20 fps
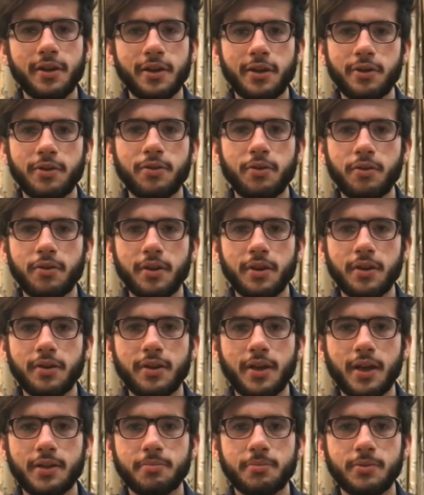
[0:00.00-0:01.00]
you don't need
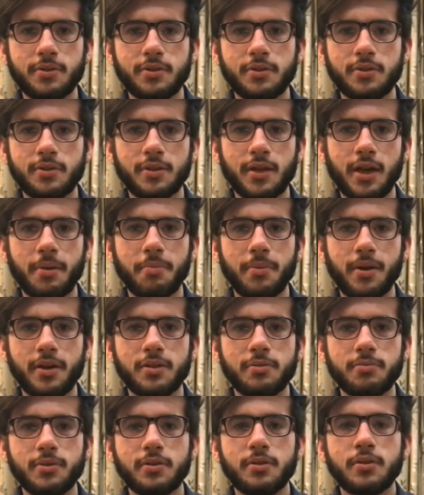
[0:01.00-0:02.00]
that much time
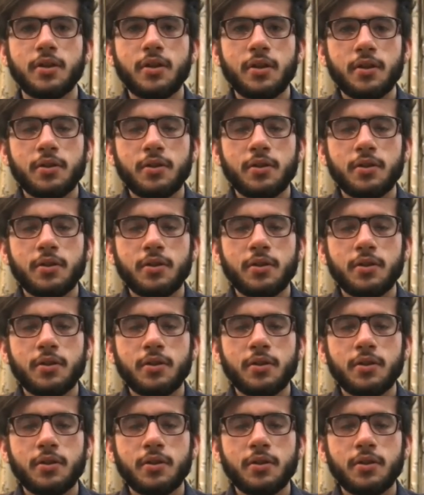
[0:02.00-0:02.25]
management.